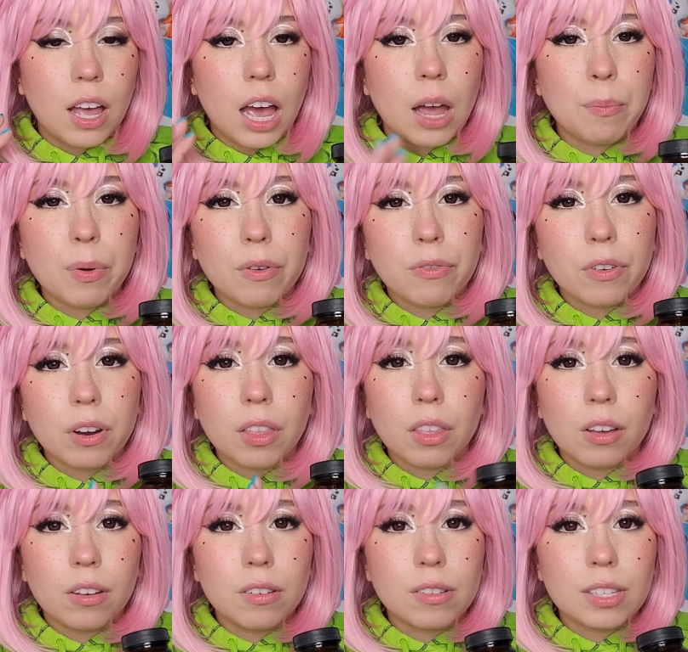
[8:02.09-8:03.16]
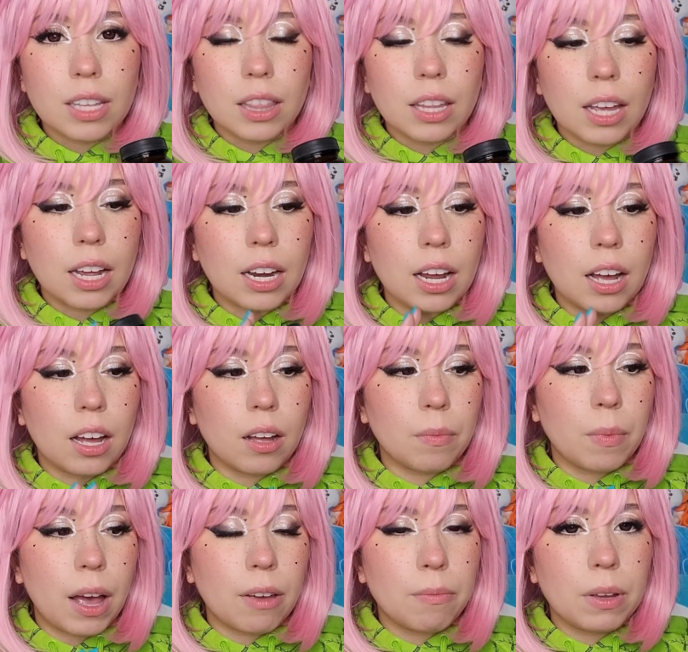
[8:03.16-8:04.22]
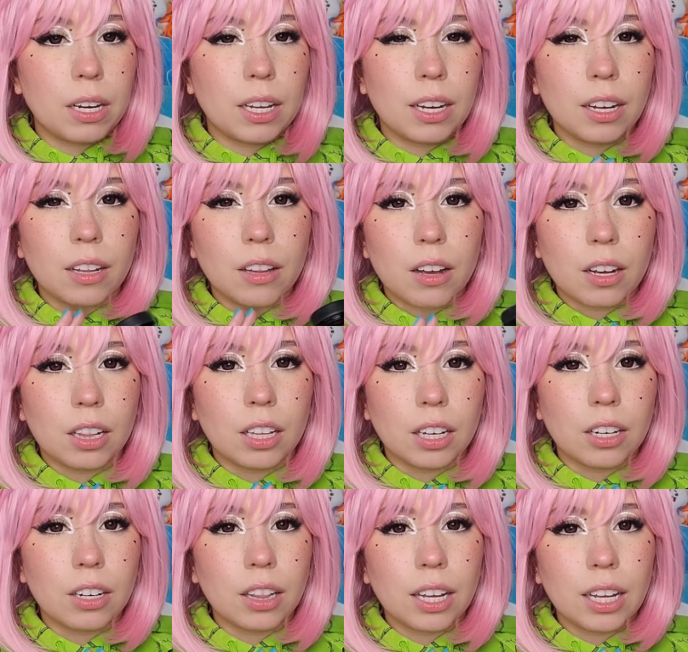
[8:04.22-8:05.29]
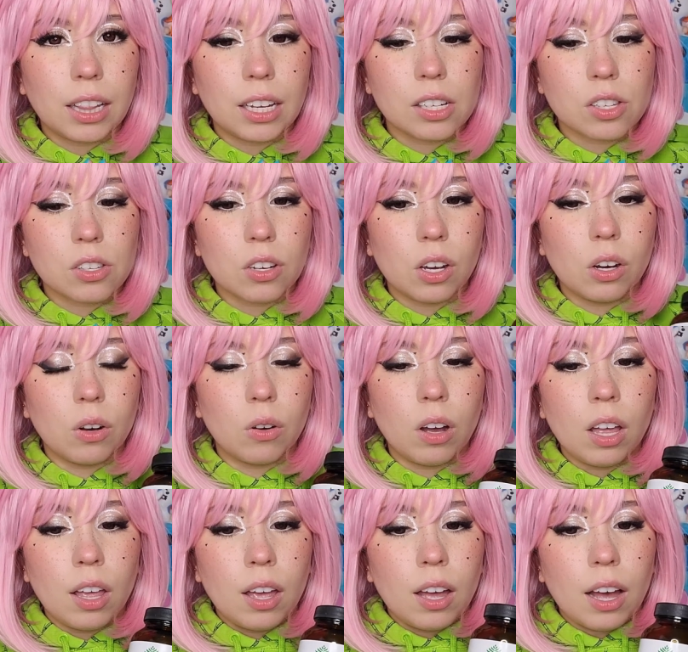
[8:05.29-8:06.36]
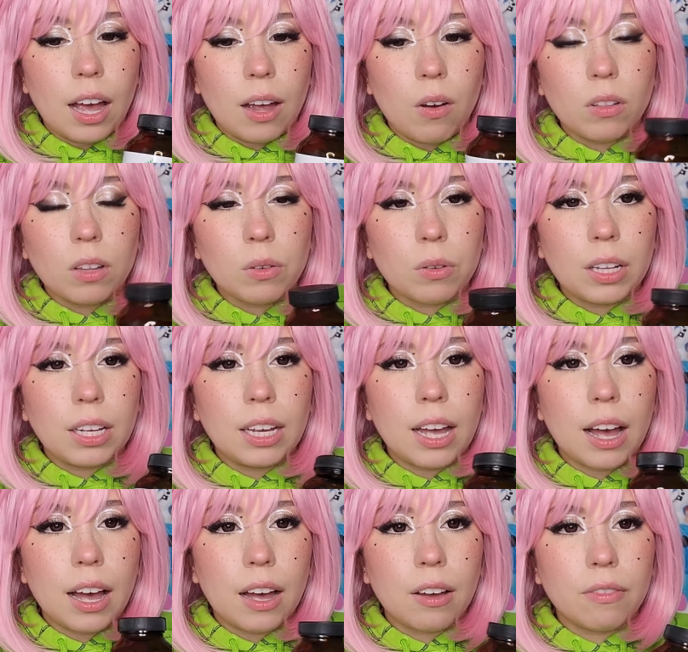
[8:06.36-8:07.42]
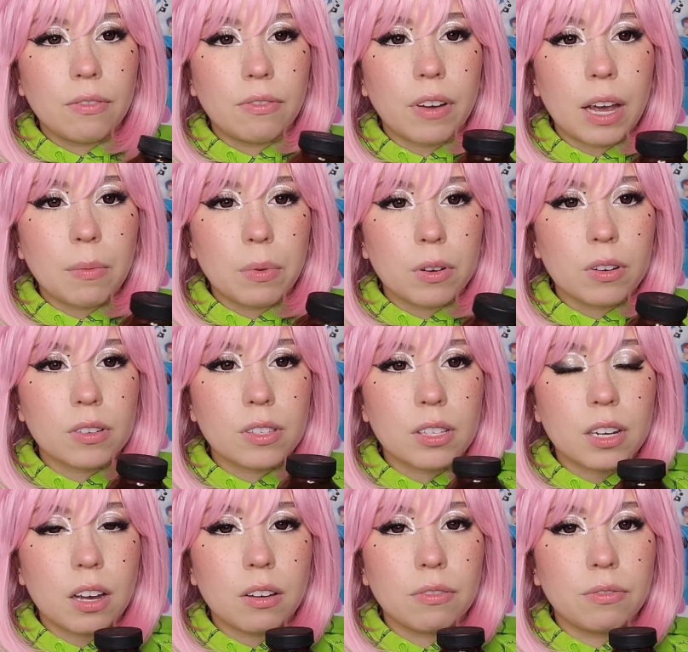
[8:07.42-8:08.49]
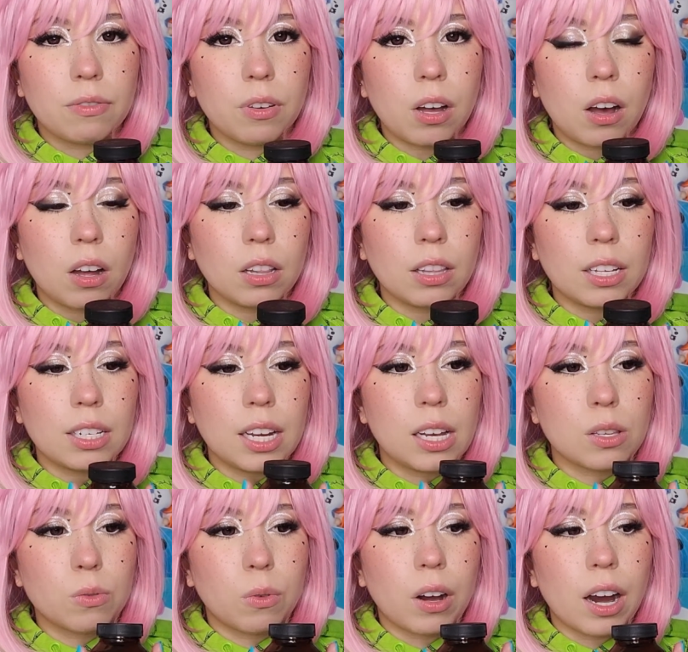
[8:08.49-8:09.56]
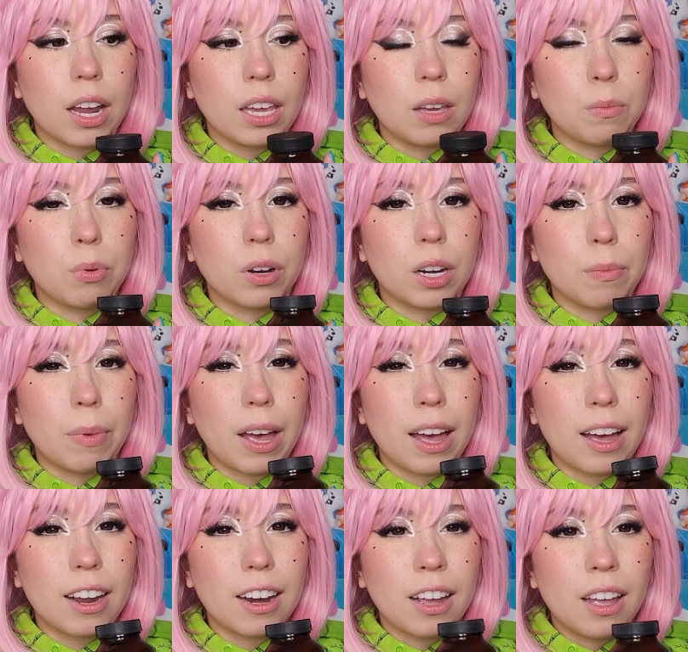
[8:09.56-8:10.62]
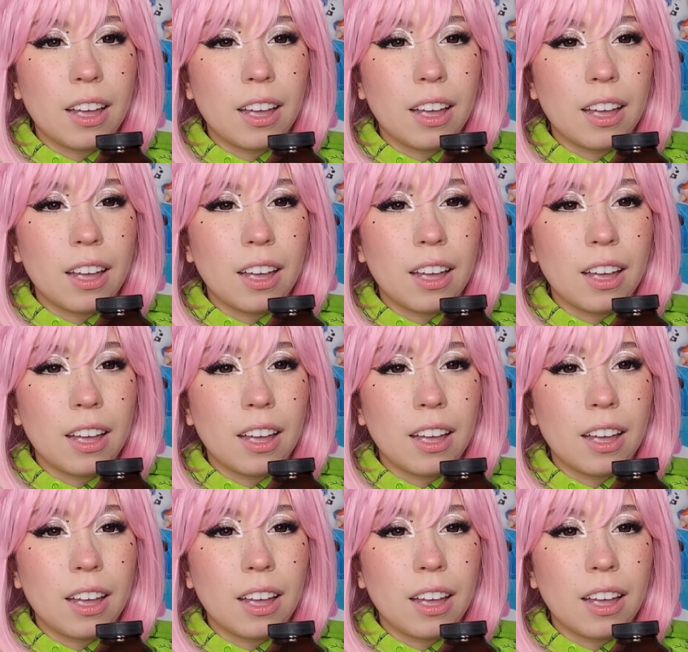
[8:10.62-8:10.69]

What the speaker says: I prefer those, and then I've been eating a lot cleaner lately, so I only really have fiber stuff on the days where I eat pretty bad.